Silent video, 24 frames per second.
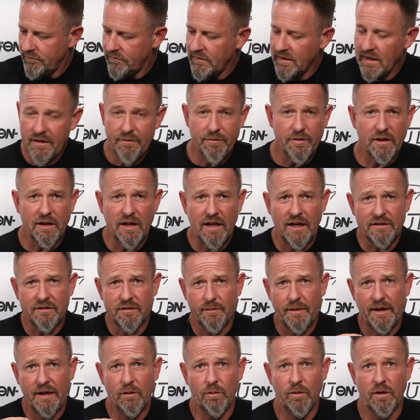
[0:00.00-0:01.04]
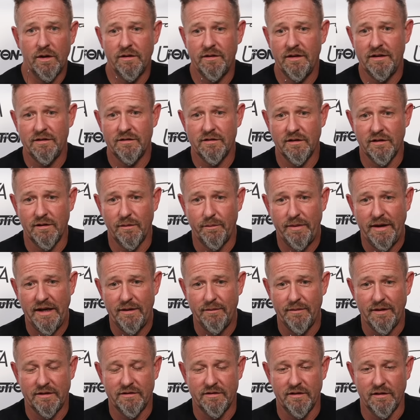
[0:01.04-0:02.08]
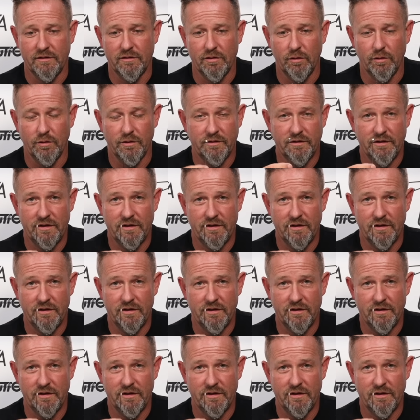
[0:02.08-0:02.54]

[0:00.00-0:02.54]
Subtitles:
If you'd like to make one of these little paint mixing tools,